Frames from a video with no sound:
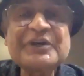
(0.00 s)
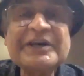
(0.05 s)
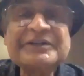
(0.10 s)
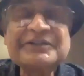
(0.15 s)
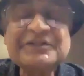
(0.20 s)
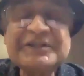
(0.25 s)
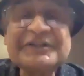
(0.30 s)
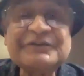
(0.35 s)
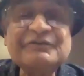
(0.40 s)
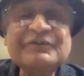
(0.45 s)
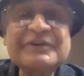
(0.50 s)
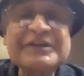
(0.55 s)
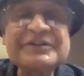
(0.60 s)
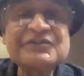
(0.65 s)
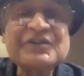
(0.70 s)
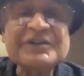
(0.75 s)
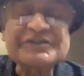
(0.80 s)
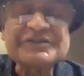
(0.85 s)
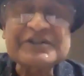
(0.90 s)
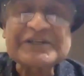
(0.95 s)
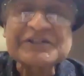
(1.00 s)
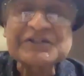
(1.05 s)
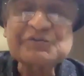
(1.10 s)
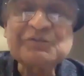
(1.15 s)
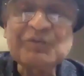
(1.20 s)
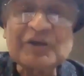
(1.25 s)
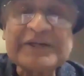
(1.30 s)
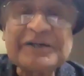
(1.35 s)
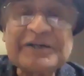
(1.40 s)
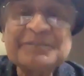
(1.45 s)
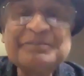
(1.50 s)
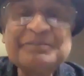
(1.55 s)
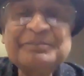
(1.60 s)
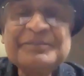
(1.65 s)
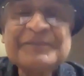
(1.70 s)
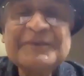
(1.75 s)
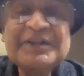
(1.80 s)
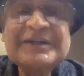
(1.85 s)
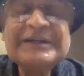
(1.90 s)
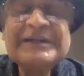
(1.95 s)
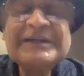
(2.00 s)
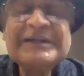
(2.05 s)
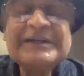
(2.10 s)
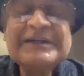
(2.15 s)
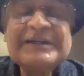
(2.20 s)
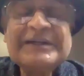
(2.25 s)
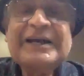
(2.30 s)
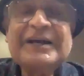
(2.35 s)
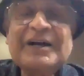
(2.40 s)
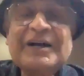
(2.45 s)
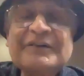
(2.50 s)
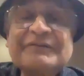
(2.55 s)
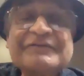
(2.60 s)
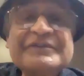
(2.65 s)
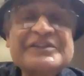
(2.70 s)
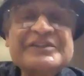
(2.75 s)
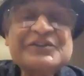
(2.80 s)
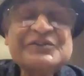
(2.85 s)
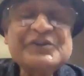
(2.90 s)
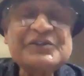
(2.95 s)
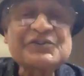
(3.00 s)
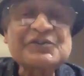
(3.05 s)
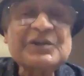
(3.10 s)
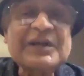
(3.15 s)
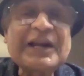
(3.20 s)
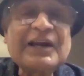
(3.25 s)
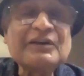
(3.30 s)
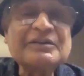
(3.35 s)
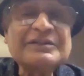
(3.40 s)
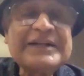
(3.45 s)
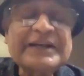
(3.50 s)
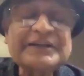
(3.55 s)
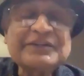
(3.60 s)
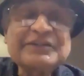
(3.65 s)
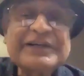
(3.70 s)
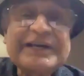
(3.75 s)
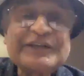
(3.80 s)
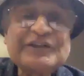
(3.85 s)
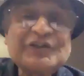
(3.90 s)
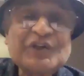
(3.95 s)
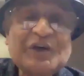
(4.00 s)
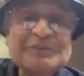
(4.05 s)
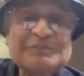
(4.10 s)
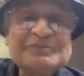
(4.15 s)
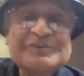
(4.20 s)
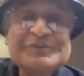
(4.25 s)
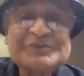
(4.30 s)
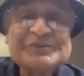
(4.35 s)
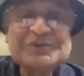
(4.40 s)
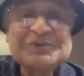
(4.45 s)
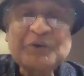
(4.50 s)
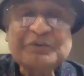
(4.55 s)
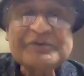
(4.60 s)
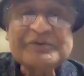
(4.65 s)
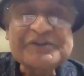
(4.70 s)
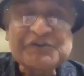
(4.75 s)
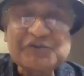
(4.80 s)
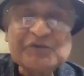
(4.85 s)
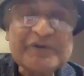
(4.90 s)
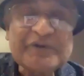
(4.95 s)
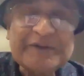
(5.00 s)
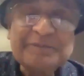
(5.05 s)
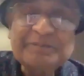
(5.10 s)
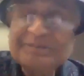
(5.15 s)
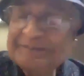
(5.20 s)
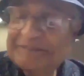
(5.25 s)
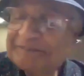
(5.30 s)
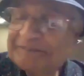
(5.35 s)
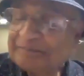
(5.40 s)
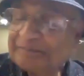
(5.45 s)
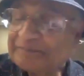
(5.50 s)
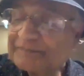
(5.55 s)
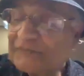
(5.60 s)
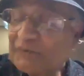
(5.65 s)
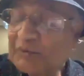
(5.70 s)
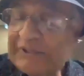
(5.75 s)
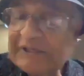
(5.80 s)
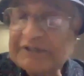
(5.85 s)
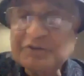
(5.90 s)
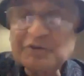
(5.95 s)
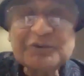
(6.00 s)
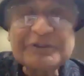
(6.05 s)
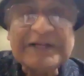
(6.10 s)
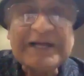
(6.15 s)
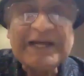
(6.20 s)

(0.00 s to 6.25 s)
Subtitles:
I did very successfully. Physicists learn that kind of sophistry. We are good